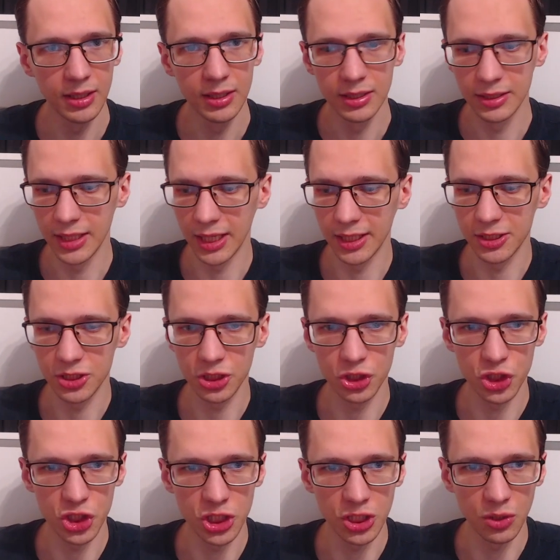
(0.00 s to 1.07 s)
that is
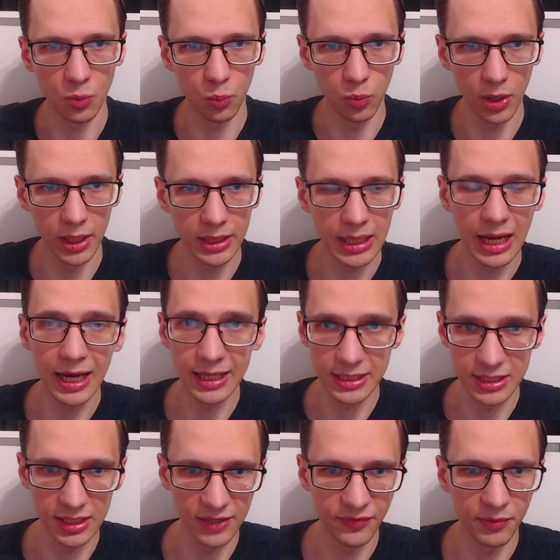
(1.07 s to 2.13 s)
g1, I
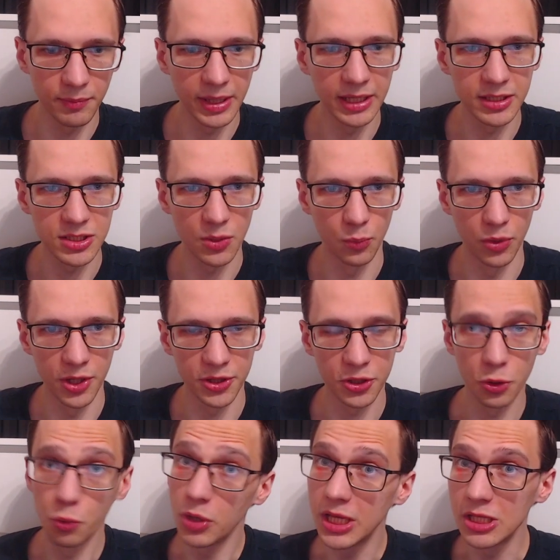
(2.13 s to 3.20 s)
deliver mate with
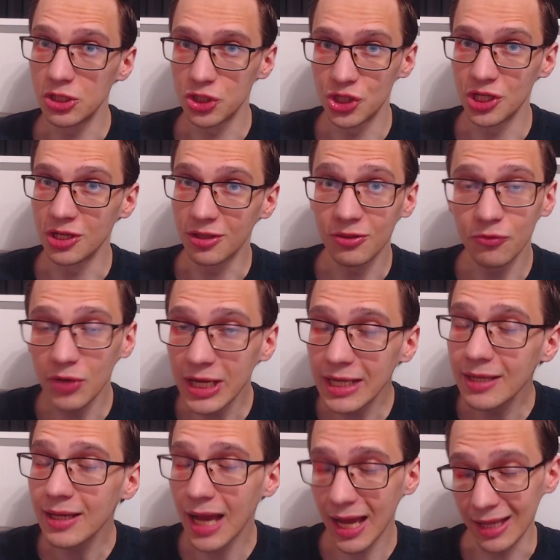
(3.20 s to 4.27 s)
queen
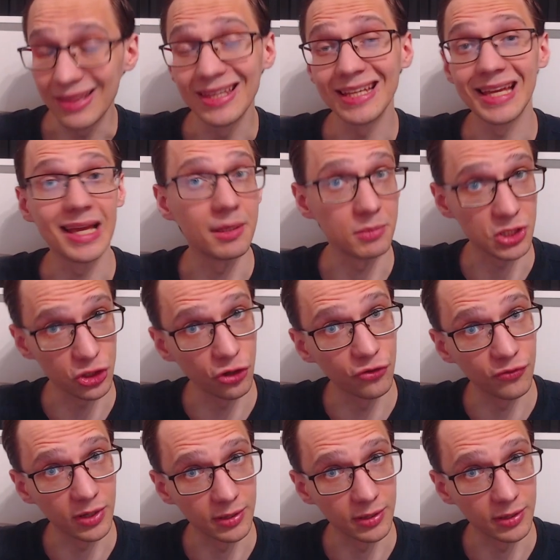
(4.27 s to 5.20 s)
g3, and the game is over.